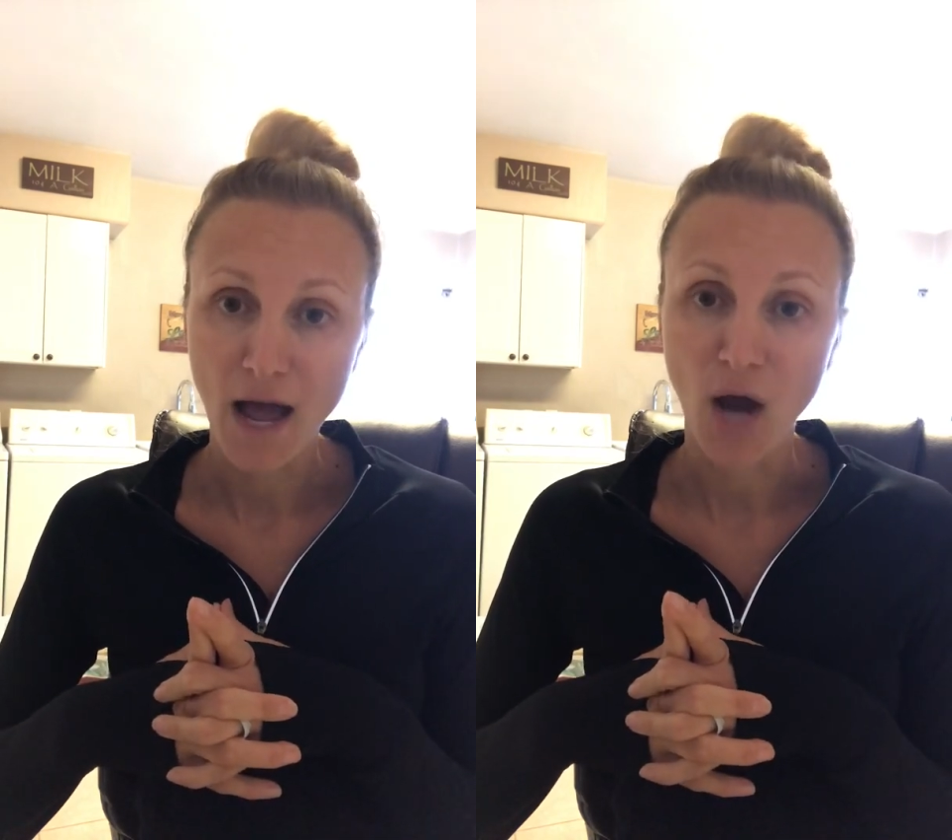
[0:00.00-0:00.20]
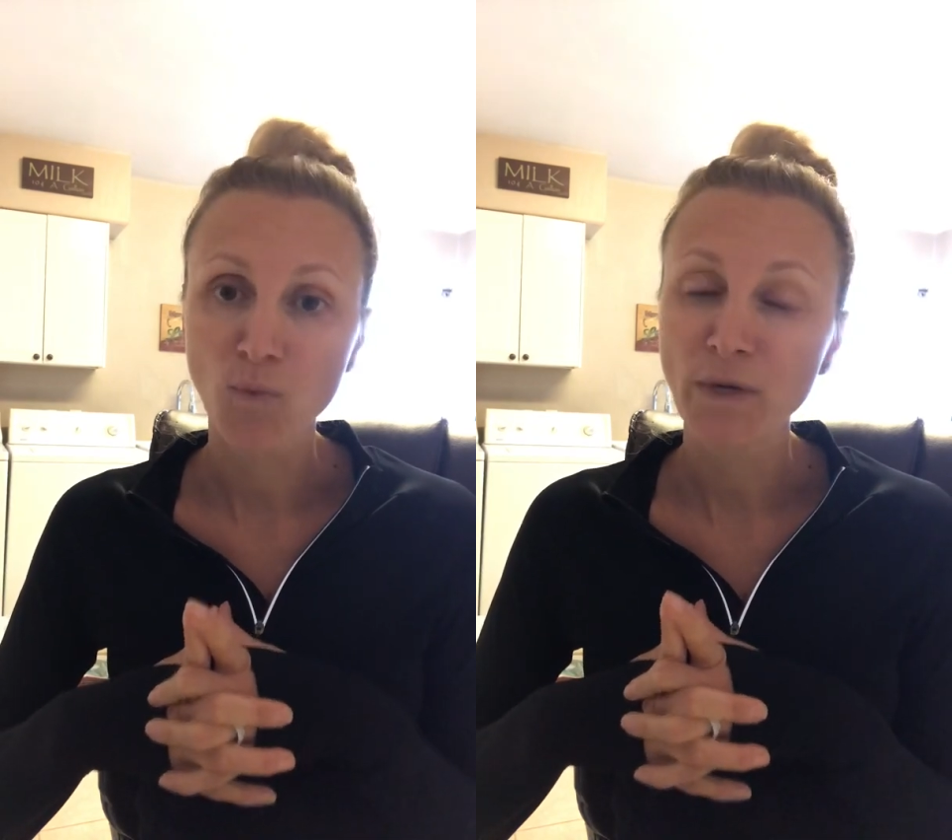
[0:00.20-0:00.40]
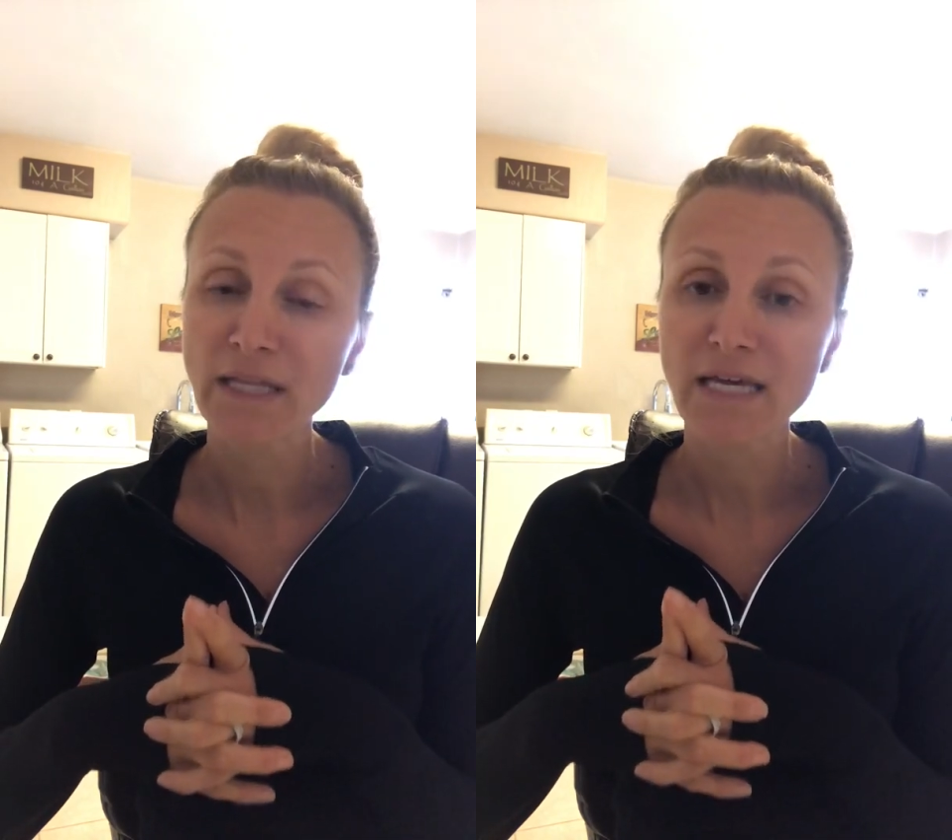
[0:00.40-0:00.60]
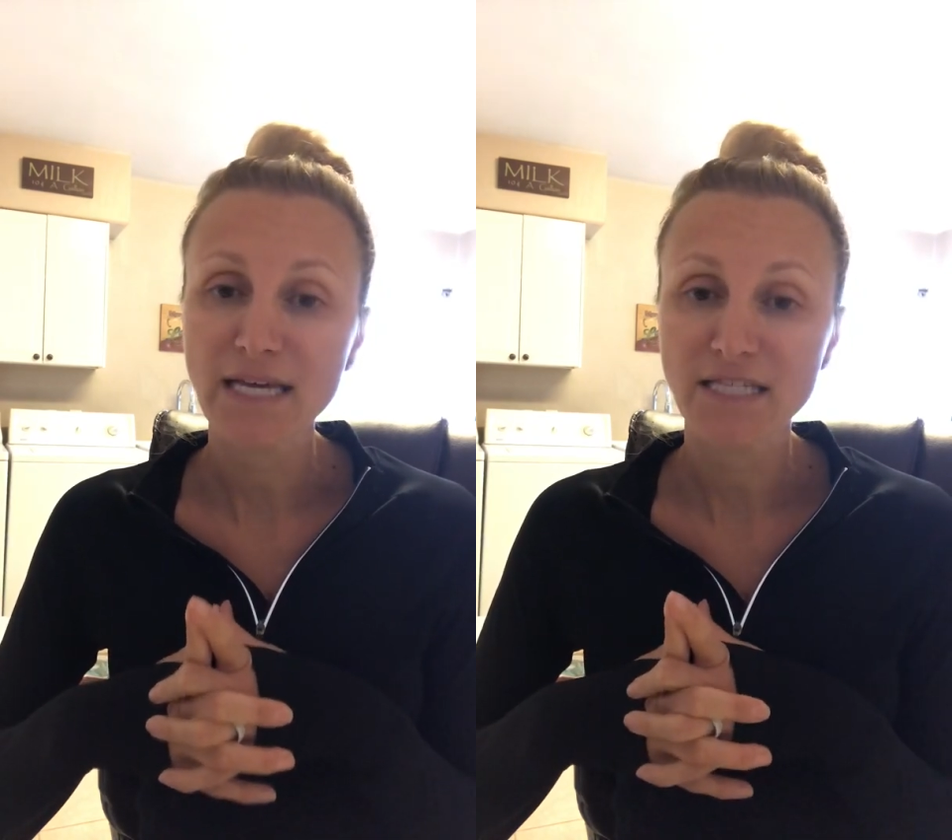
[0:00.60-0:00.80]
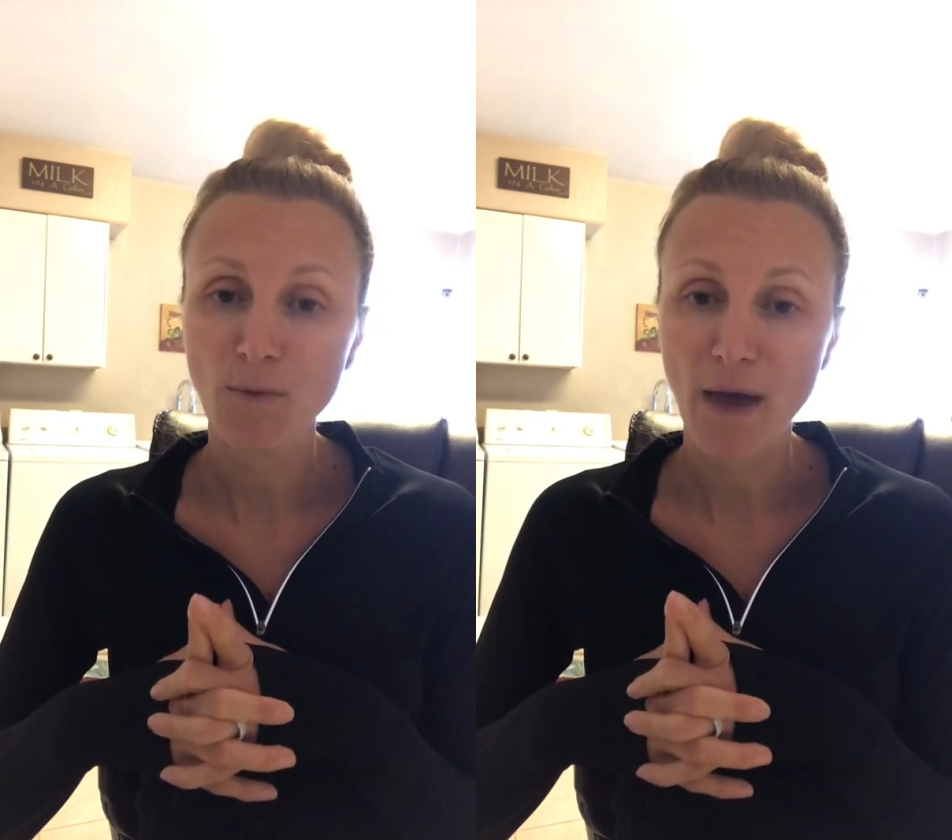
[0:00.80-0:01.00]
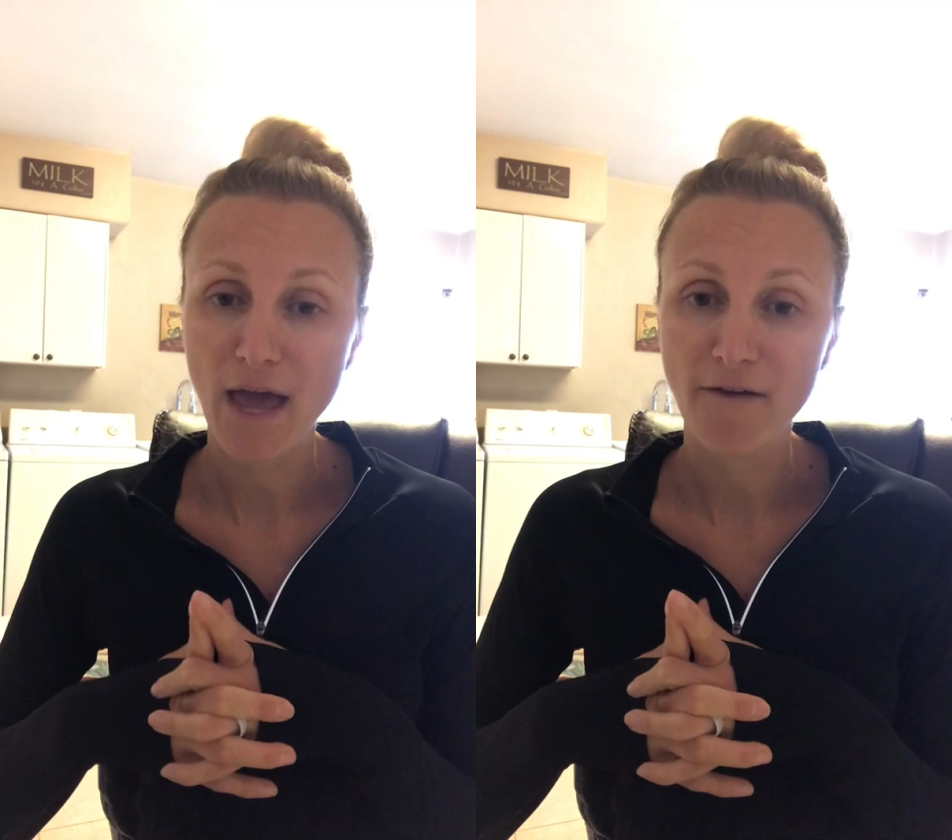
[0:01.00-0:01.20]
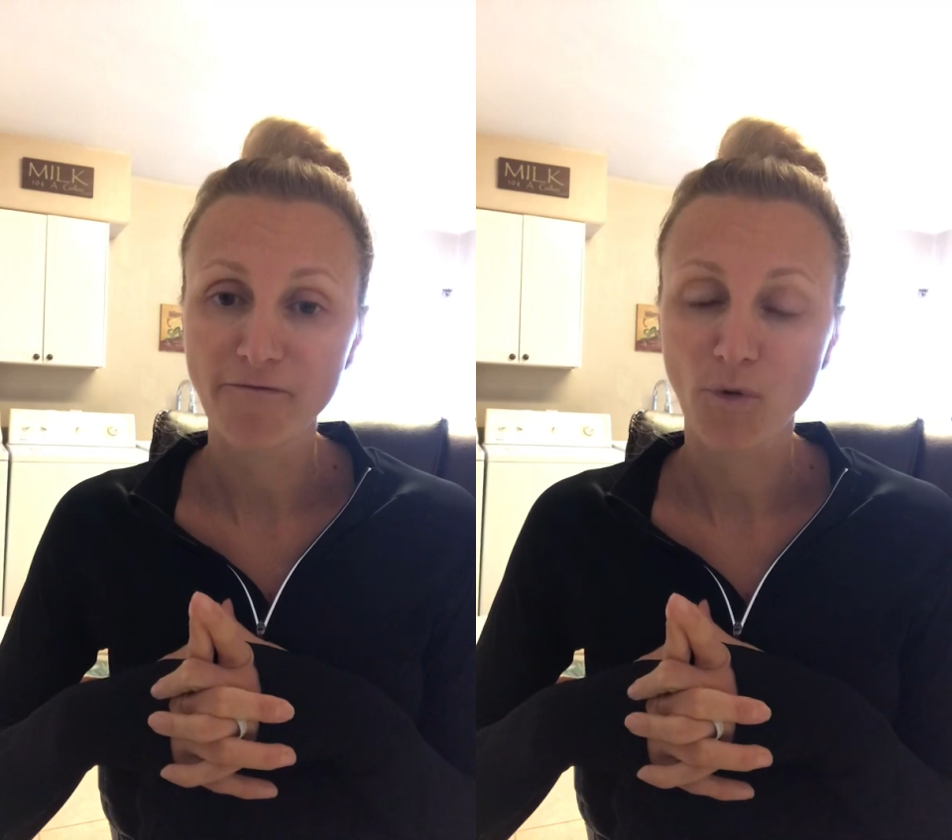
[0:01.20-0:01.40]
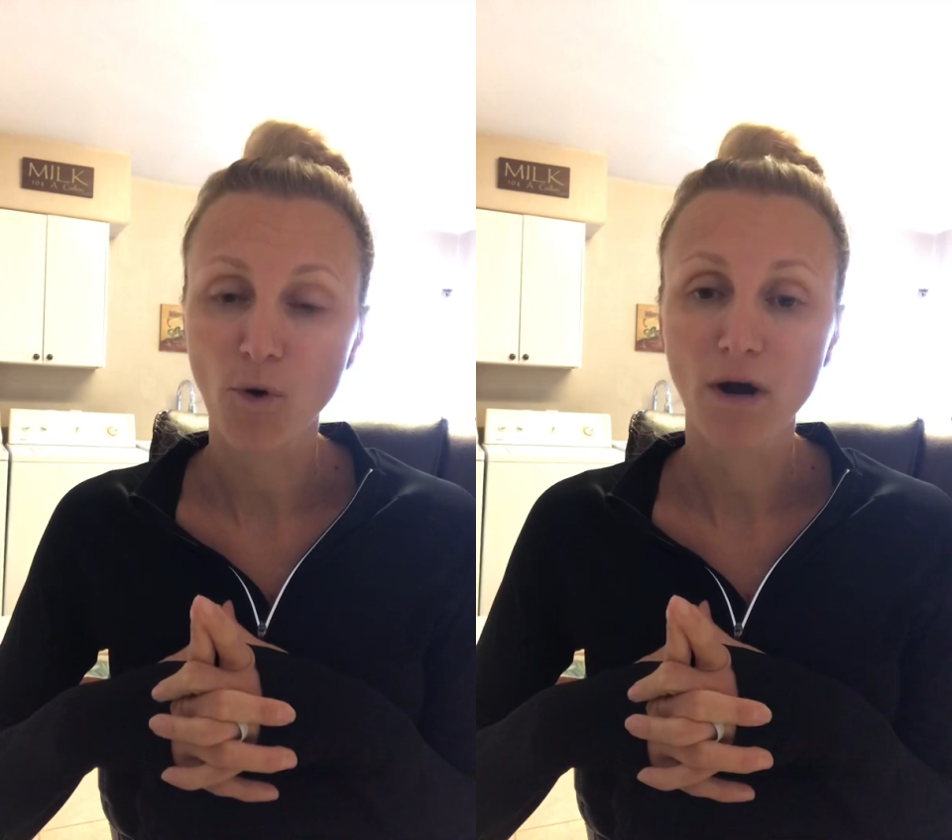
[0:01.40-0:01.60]
a really easy way
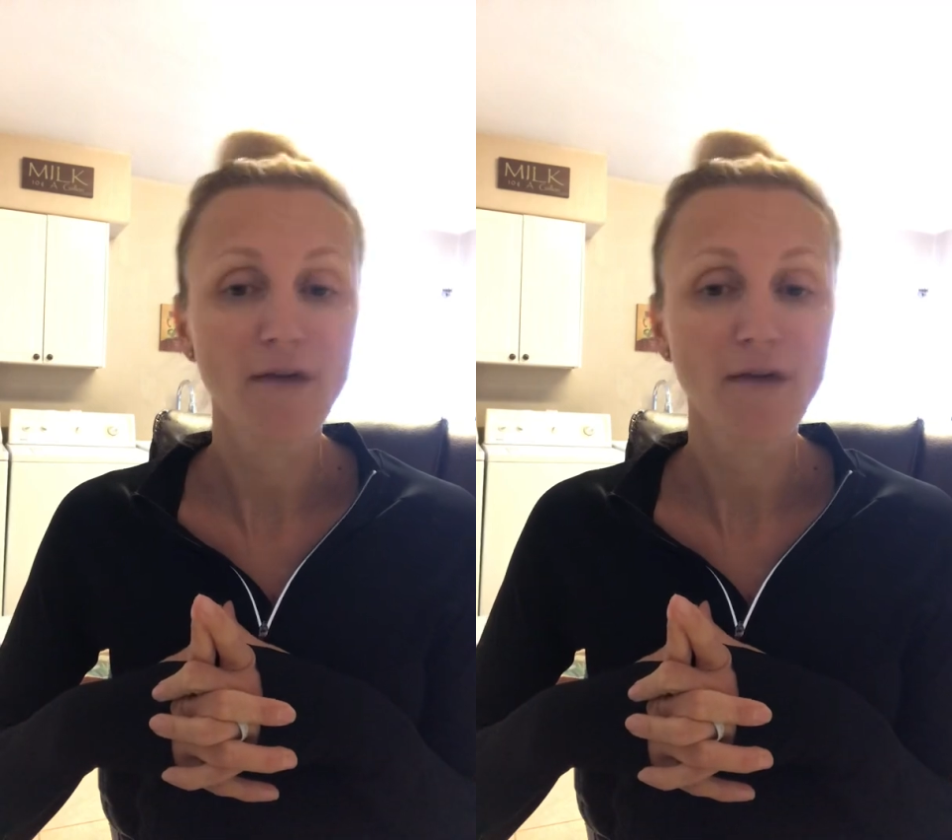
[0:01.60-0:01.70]
for,